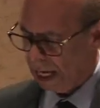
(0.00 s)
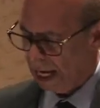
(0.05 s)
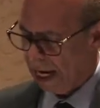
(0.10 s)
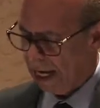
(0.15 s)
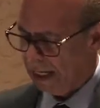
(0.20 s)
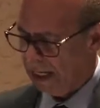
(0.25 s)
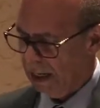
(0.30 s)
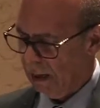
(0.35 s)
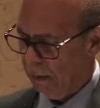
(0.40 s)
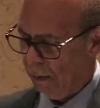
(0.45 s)

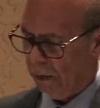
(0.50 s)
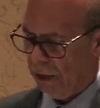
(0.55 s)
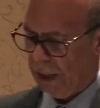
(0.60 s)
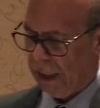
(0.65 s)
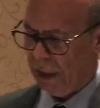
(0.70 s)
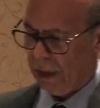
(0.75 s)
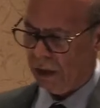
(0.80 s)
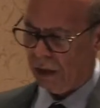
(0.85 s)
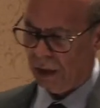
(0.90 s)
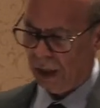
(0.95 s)
at Emory
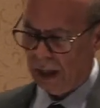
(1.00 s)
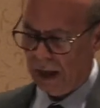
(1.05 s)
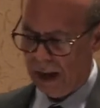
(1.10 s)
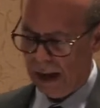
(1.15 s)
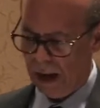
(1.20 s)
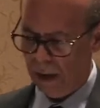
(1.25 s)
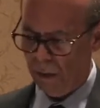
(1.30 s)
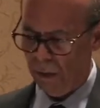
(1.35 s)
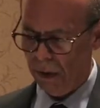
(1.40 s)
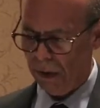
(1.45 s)
in
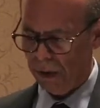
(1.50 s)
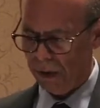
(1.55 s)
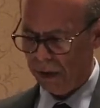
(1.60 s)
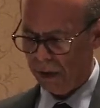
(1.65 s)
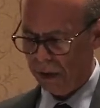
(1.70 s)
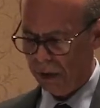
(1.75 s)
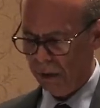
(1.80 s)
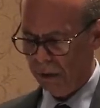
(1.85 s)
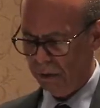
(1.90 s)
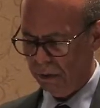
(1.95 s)
July, where the
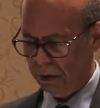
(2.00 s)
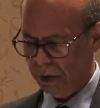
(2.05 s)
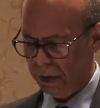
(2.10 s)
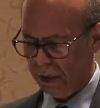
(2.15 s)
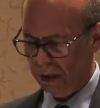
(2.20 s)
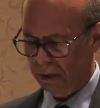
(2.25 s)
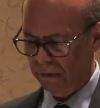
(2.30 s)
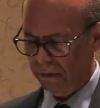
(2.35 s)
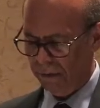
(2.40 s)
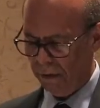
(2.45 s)
students
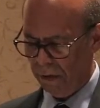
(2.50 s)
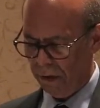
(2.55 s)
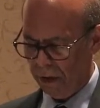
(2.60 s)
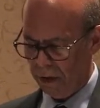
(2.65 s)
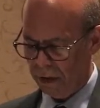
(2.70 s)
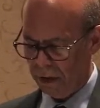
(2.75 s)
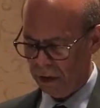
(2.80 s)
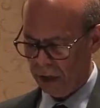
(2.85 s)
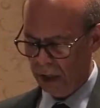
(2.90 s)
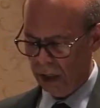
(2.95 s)

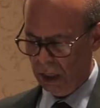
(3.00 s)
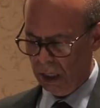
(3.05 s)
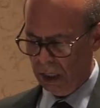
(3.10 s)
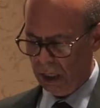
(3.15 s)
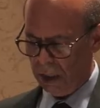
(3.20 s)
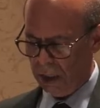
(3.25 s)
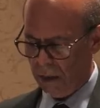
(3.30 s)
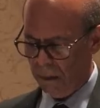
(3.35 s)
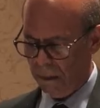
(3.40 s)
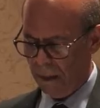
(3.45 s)
converged
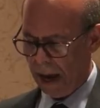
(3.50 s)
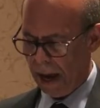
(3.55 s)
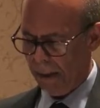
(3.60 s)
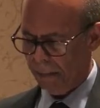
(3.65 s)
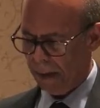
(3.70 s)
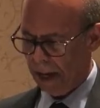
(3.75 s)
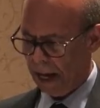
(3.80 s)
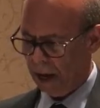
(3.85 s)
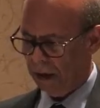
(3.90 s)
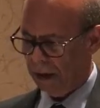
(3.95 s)
to
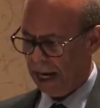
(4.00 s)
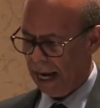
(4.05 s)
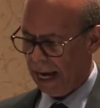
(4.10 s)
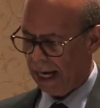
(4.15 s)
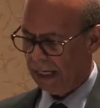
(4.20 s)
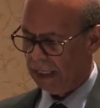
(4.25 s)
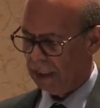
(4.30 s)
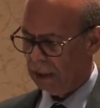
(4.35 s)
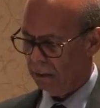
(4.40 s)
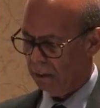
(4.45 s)
map out
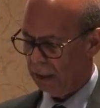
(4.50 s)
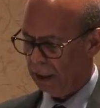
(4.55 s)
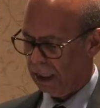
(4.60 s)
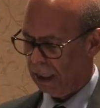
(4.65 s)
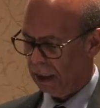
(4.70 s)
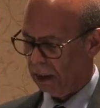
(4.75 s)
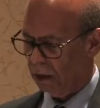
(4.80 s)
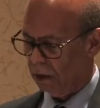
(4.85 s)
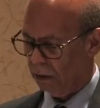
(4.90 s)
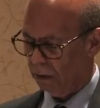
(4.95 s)
academic
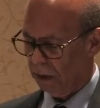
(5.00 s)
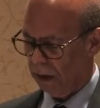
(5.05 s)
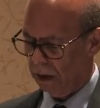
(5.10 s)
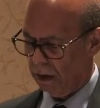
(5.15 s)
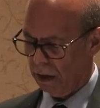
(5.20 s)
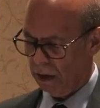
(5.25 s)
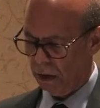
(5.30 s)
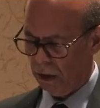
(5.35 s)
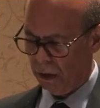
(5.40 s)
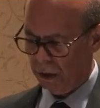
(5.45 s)
and
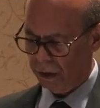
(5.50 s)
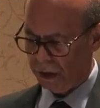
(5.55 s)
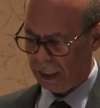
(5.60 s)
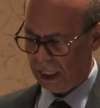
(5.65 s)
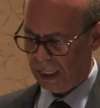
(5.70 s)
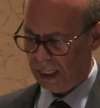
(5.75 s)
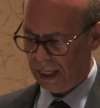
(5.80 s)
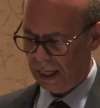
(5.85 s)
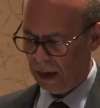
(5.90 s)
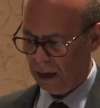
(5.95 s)
career goals,
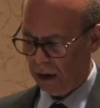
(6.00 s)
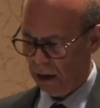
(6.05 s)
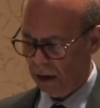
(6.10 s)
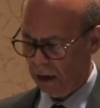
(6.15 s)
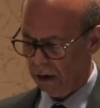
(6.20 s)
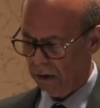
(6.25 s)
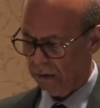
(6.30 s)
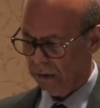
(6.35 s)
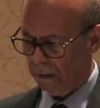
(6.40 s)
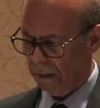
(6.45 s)
and they
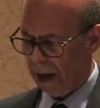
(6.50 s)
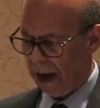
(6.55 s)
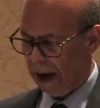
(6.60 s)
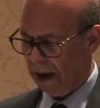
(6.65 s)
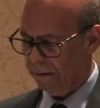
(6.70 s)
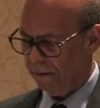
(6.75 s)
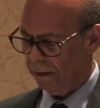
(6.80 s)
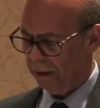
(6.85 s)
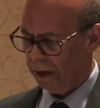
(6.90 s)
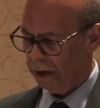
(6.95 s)
heard from
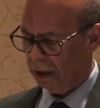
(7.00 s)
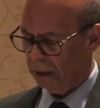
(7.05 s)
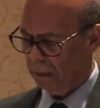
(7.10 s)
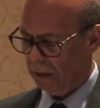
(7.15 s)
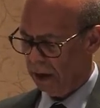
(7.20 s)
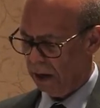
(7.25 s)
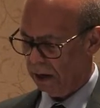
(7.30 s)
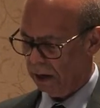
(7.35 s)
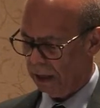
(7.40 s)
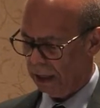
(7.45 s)
African
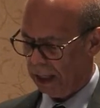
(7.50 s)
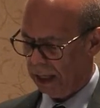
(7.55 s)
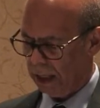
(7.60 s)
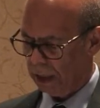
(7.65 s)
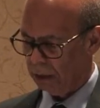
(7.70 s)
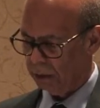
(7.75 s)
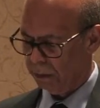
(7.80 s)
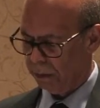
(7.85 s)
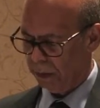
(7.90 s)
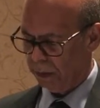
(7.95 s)
American
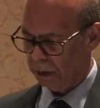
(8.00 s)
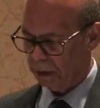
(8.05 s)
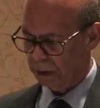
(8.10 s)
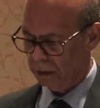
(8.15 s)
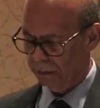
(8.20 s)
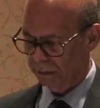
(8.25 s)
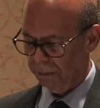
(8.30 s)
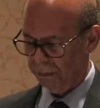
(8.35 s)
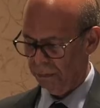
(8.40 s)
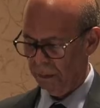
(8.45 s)
experts
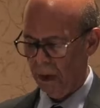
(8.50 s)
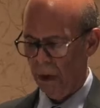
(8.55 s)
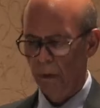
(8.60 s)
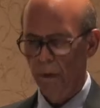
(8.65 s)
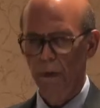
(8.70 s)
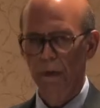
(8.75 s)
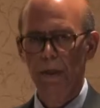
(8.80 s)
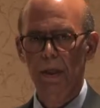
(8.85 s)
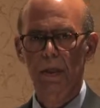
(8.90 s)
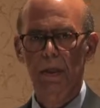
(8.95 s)

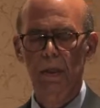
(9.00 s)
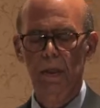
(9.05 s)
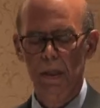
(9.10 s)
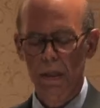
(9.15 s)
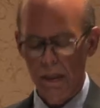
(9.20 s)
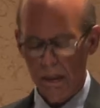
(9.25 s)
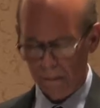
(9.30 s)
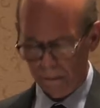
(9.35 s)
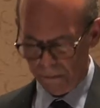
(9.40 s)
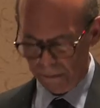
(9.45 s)
within the
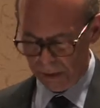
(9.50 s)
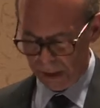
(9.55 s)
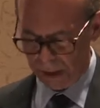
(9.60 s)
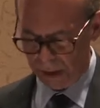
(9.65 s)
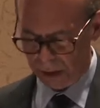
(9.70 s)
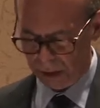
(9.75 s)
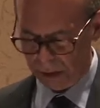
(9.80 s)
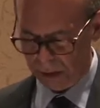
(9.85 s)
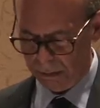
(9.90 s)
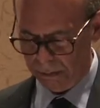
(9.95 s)
STEM
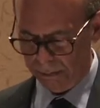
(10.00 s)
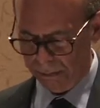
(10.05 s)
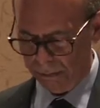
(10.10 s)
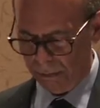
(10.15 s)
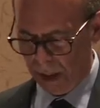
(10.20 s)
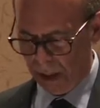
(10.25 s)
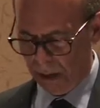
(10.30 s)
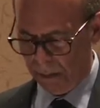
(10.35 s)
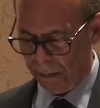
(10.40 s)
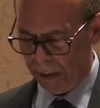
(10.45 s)
fields.
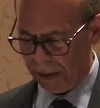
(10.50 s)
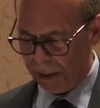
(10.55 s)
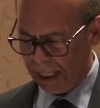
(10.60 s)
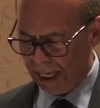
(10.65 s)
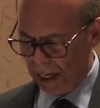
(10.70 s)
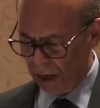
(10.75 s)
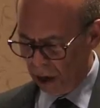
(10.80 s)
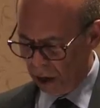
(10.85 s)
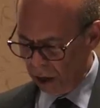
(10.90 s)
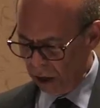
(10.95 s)
But they
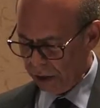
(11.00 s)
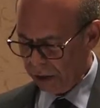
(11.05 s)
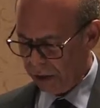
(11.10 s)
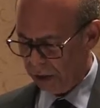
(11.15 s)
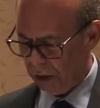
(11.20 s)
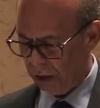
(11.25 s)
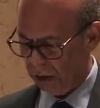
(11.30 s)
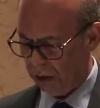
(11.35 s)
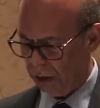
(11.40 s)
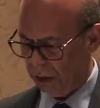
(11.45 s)
also
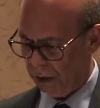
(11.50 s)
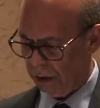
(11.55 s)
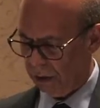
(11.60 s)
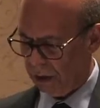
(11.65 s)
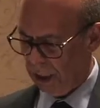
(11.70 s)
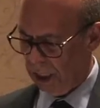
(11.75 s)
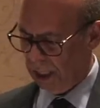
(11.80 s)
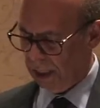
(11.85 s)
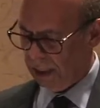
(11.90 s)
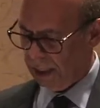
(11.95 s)
learned
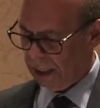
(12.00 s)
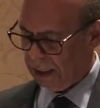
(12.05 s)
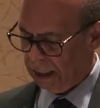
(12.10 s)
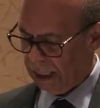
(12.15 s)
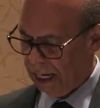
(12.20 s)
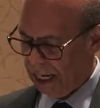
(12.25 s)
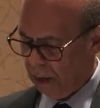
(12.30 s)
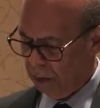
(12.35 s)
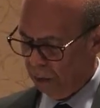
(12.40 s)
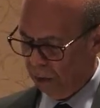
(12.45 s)
that
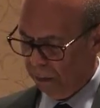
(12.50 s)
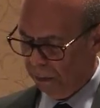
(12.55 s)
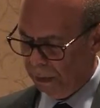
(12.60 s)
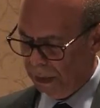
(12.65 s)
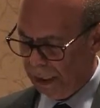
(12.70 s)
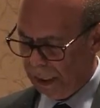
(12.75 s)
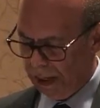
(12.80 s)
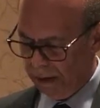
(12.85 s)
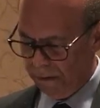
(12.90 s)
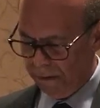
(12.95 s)
they will be
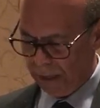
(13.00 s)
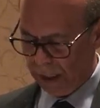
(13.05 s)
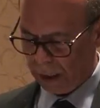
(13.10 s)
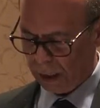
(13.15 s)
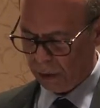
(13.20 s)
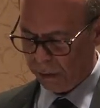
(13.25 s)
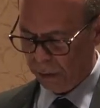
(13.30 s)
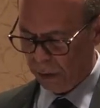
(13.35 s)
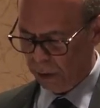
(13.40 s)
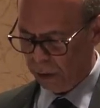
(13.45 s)
given
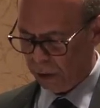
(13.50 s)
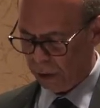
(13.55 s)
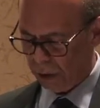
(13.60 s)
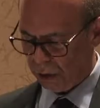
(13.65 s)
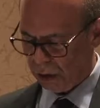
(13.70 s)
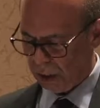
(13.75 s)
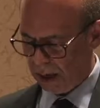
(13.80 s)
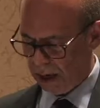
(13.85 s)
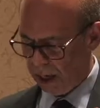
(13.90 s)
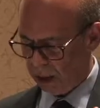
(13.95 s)
exposure
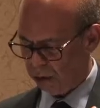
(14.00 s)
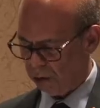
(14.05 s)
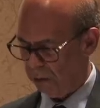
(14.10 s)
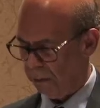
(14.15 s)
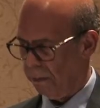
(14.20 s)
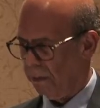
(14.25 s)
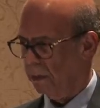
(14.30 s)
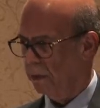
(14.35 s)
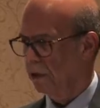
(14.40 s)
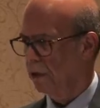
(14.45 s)
to
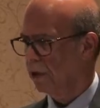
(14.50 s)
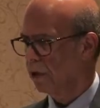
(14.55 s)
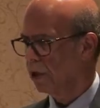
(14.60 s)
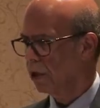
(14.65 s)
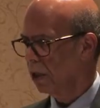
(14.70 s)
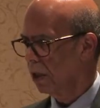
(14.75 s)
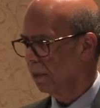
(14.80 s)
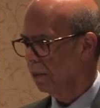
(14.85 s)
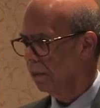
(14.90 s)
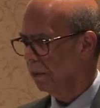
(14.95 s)

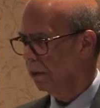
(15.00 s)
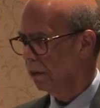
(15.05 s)
entrepreneurship